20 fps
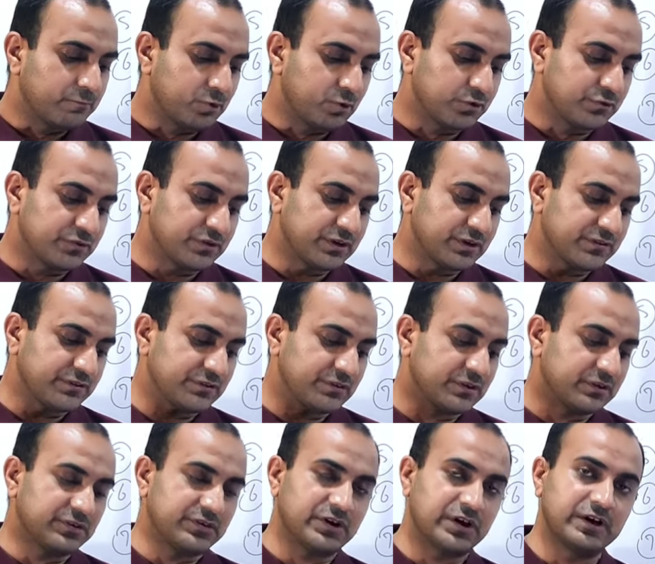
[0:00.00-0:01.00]
process
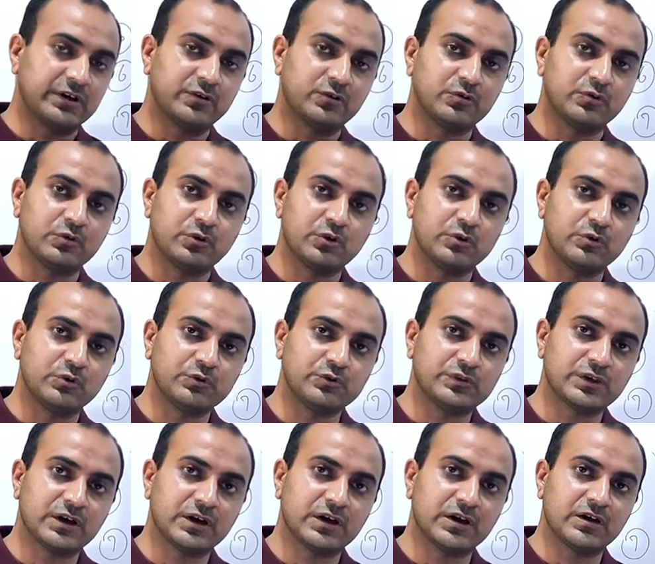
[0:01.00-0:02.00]
try to reduce
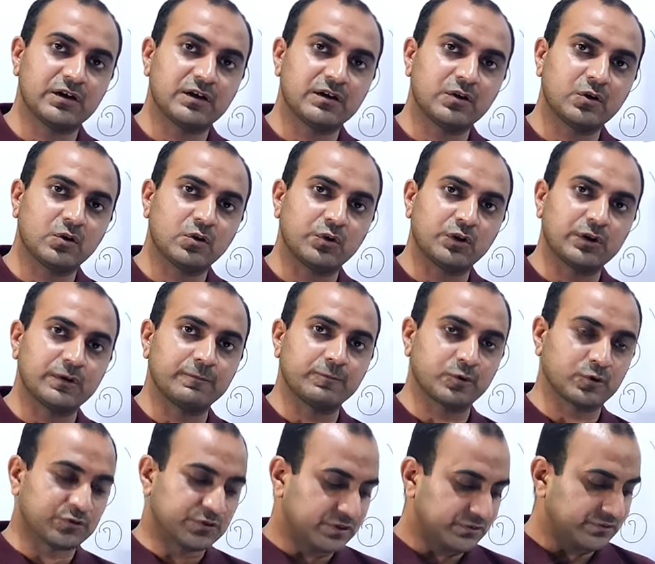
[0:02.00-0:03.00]
the coating
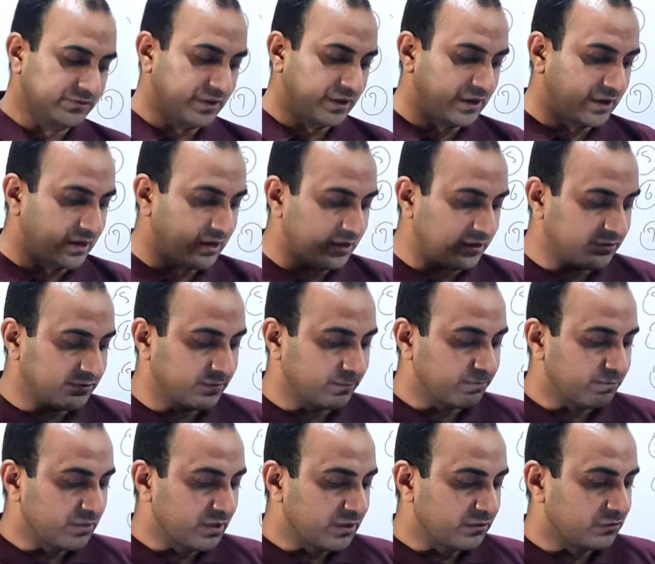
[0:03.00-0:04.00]
process hours
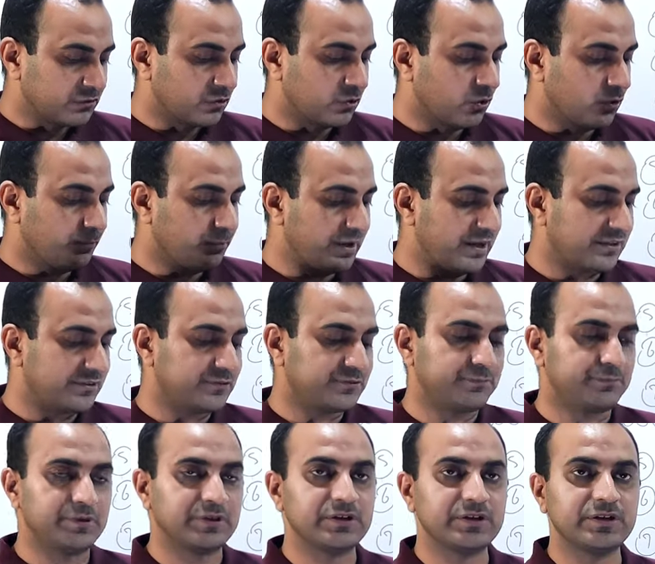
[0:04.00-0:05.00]
slow pan
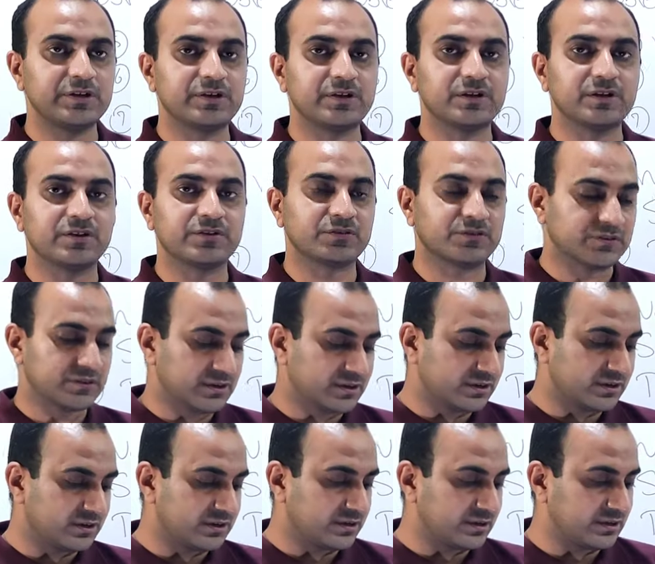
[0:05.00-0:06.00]
speed
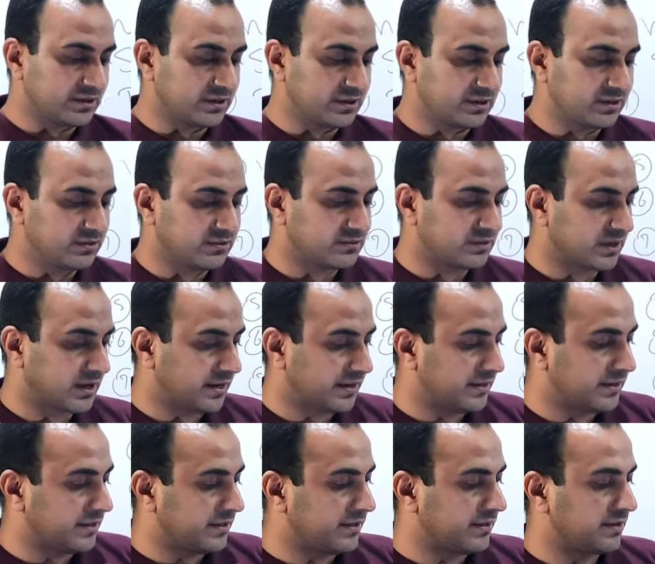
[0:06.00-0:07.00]
result in
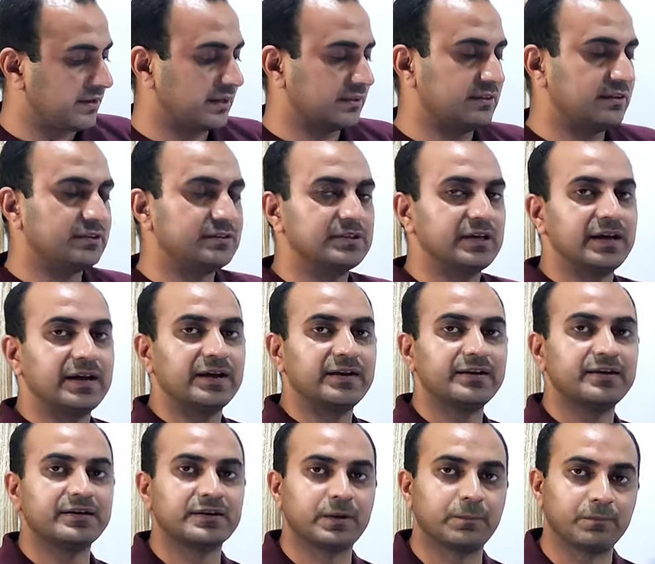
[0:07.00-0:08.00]
sliding rather
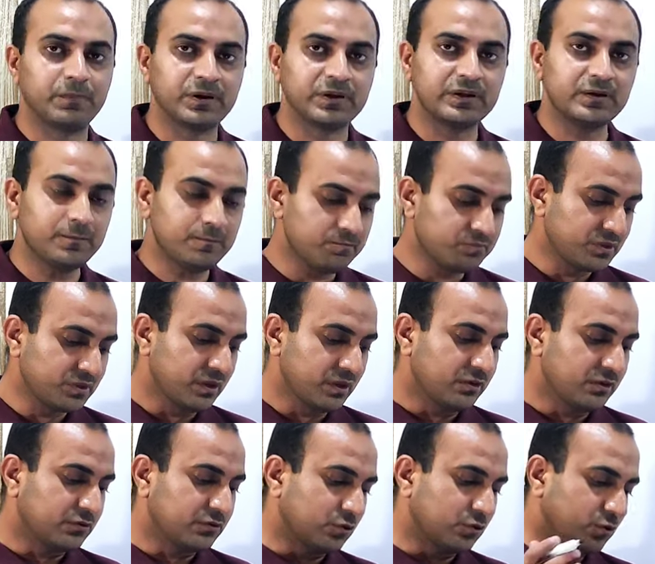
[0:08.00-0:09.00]
than tumbling
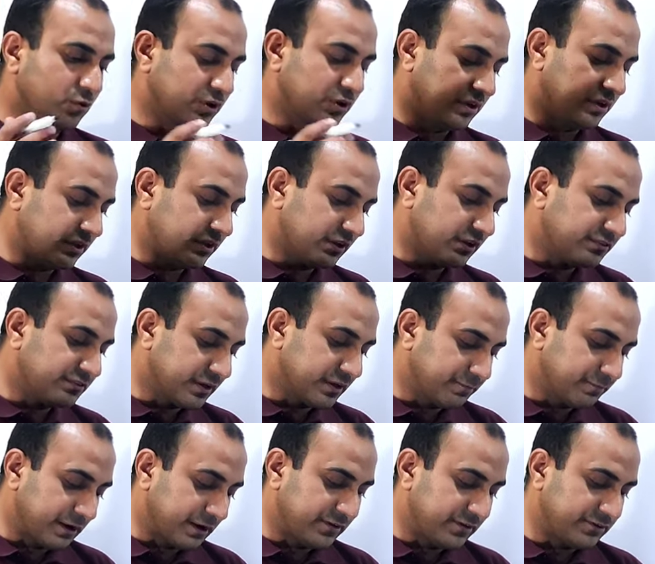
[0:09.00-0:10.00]
so increase
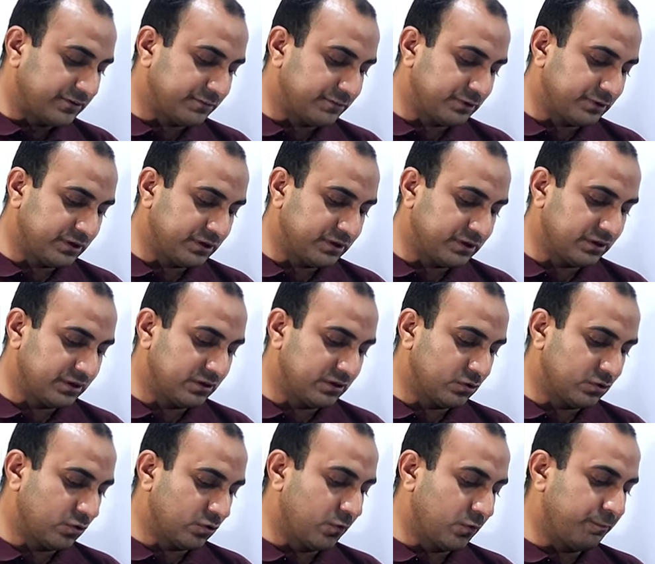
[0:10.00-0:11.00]
the pan speed
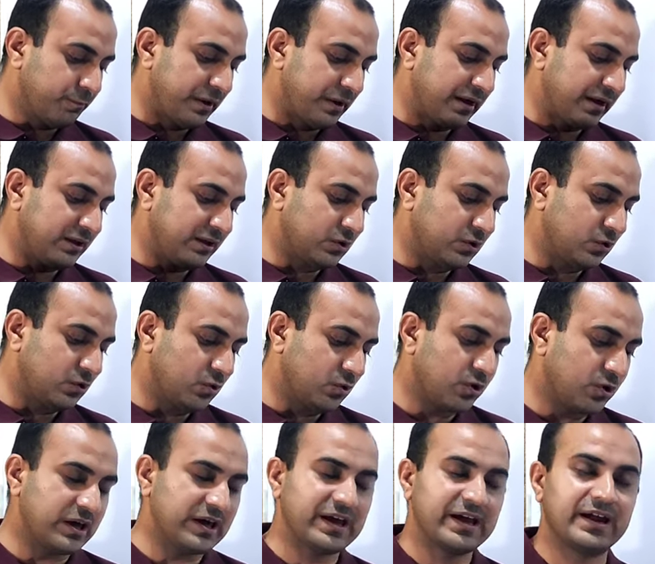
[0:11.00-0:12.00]
low pan
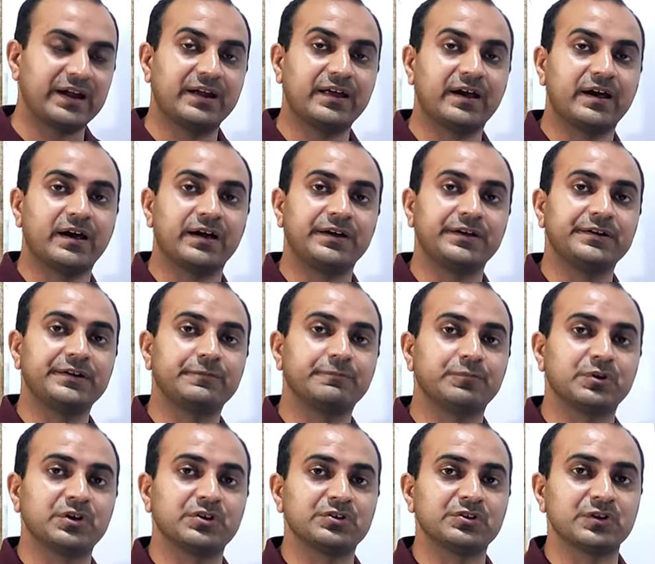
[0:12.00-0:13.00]
load and high
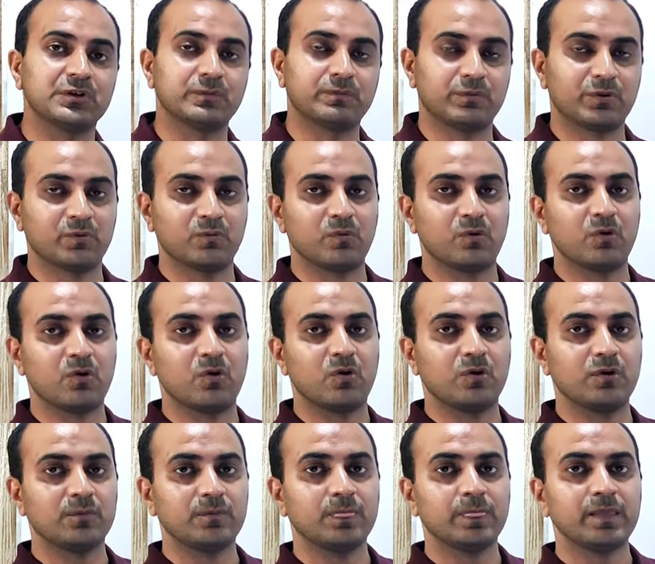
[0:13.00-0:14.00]
temperature
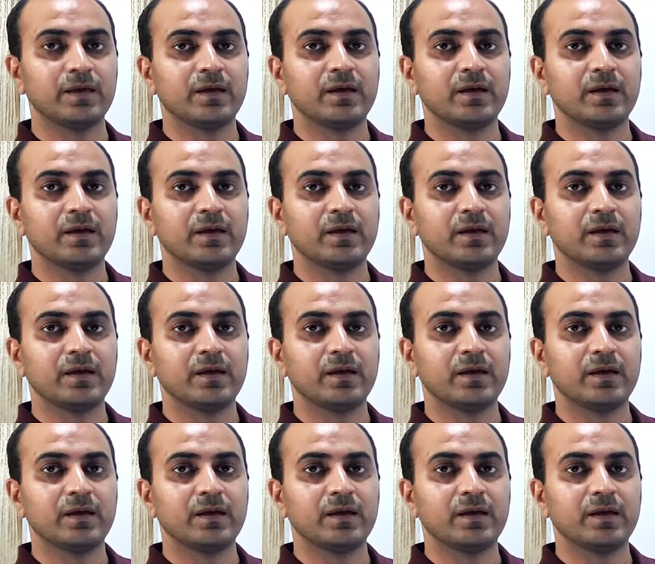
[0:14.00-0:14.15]
promote